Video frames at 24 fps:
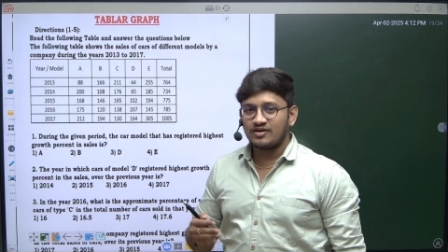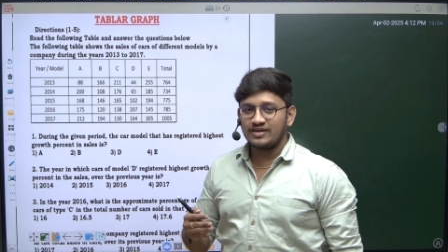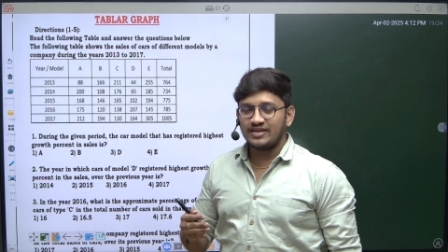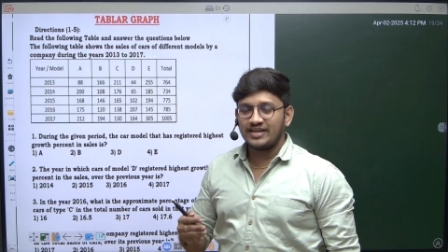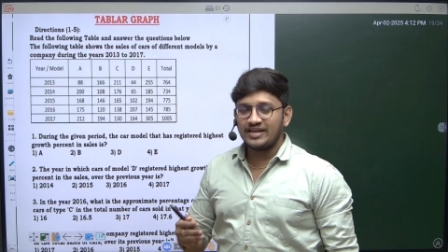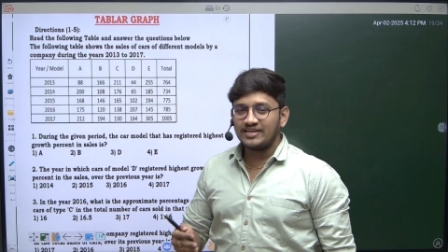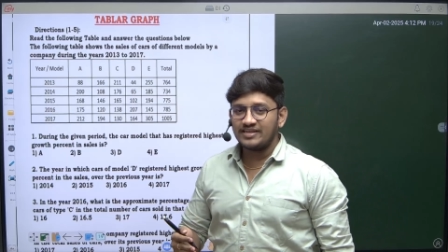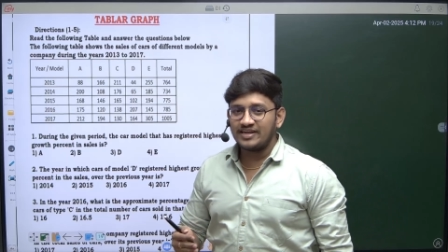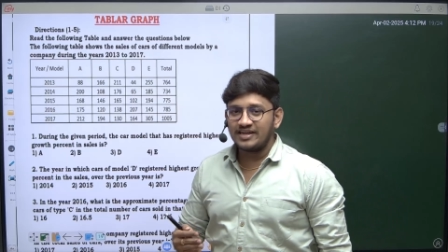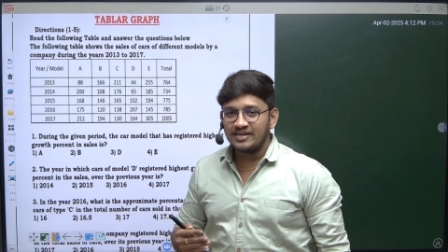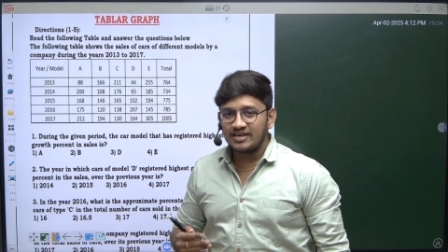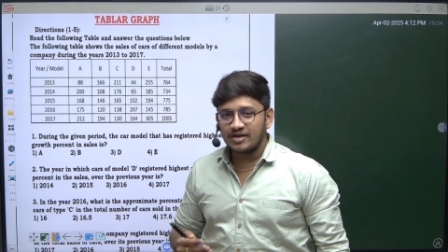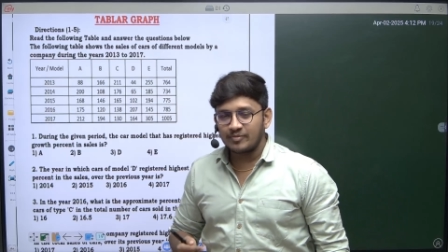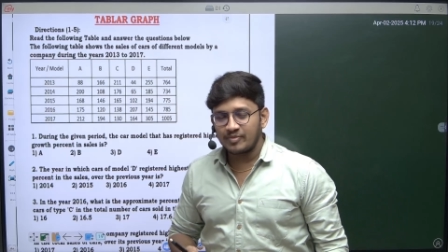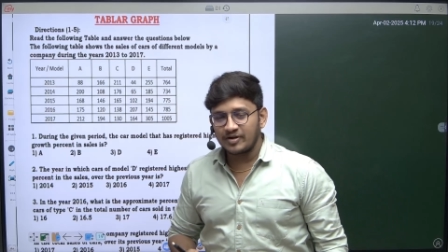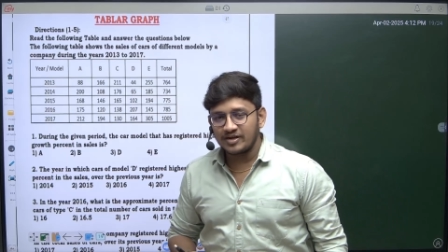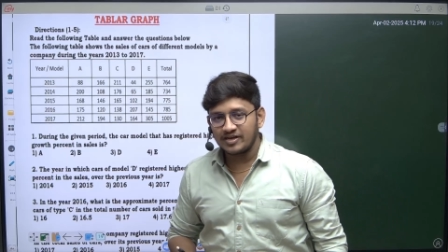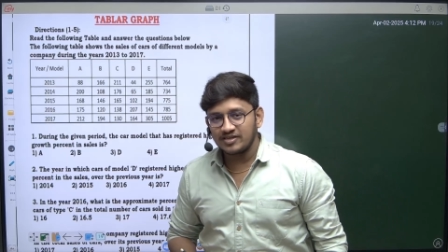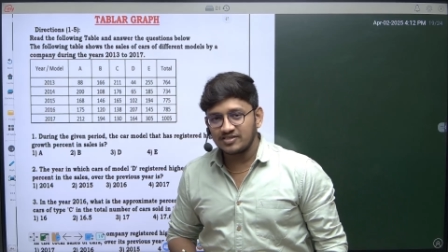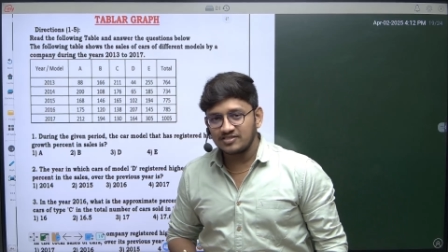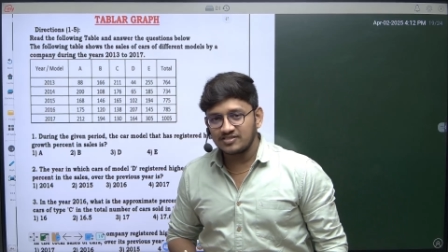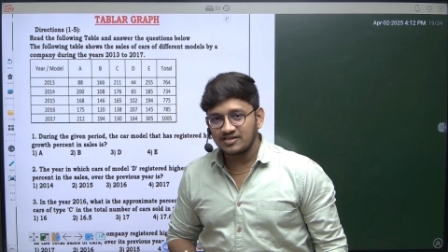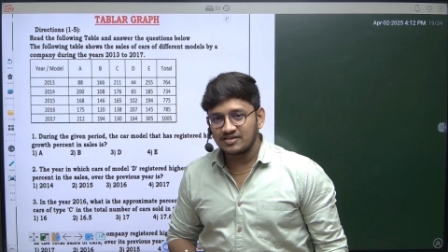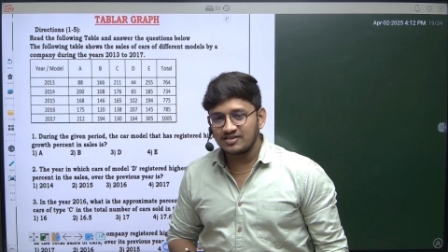data
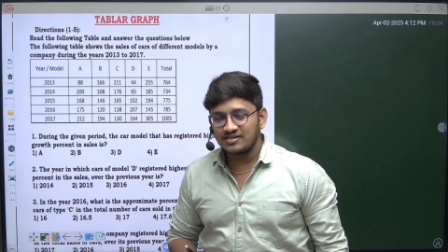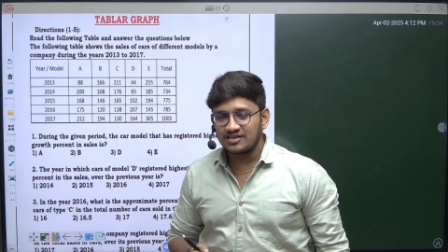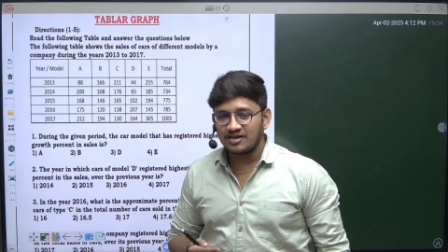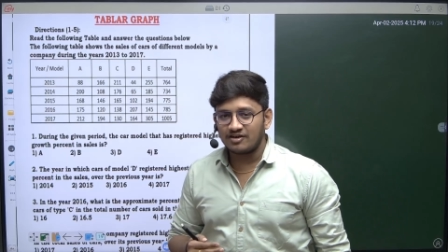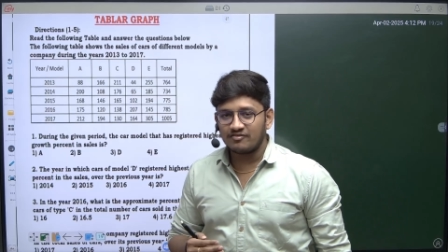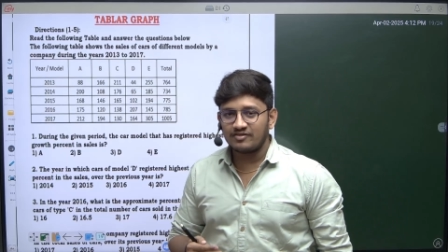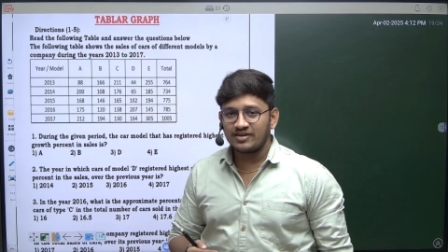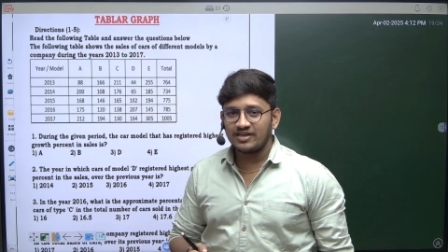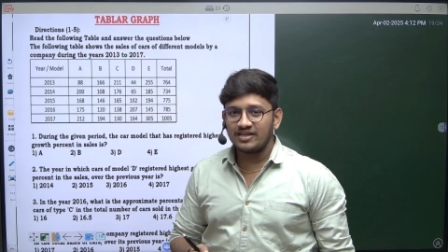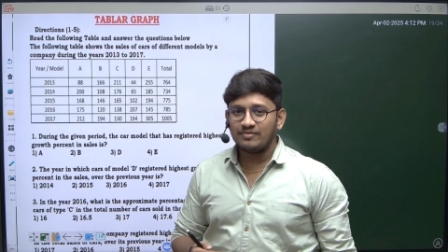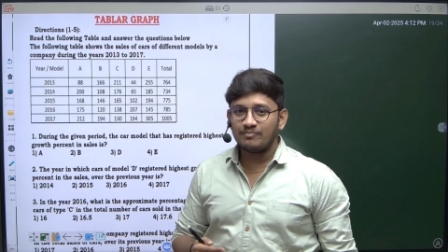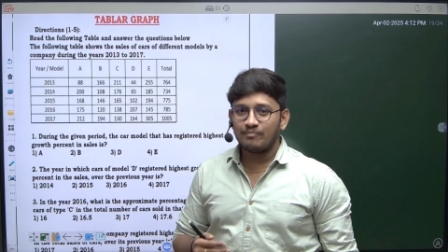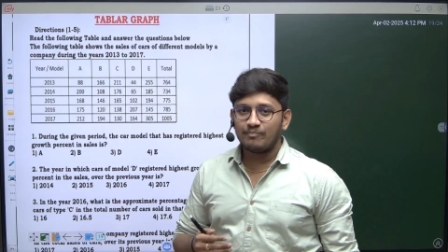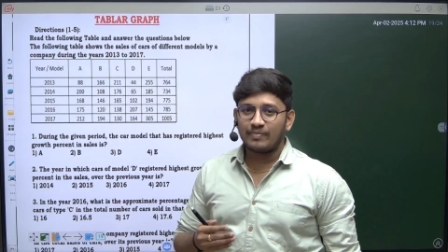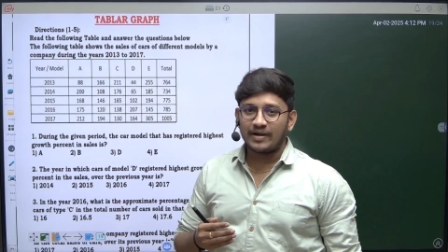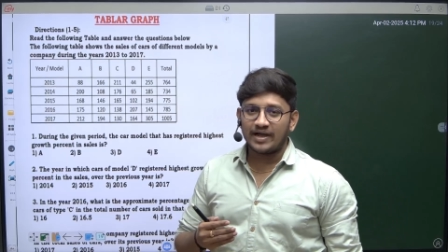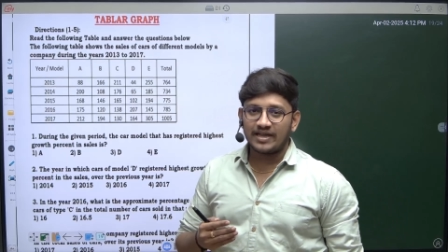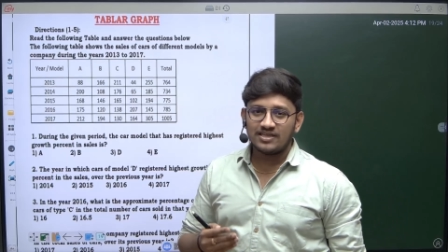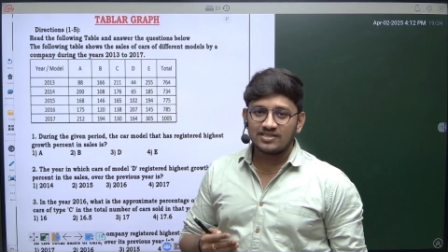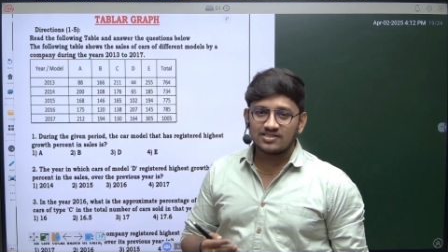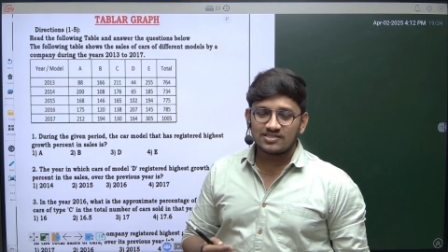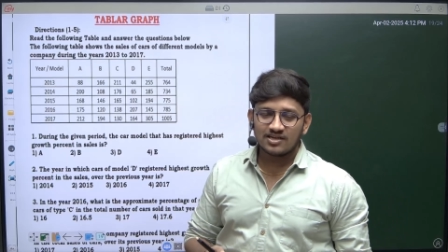interpretation covering pie